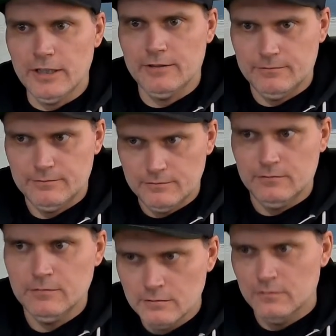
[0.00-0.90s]
right. Hold
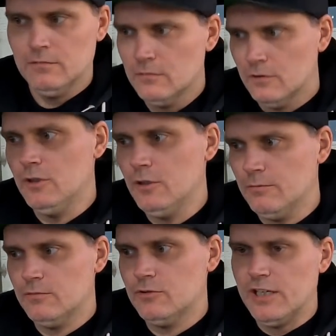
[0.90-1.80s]
on.
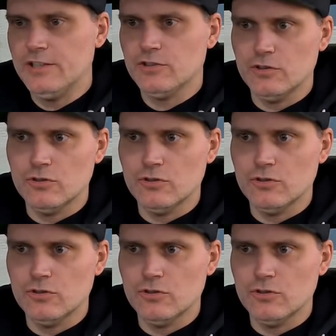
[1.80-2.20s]
Well, traction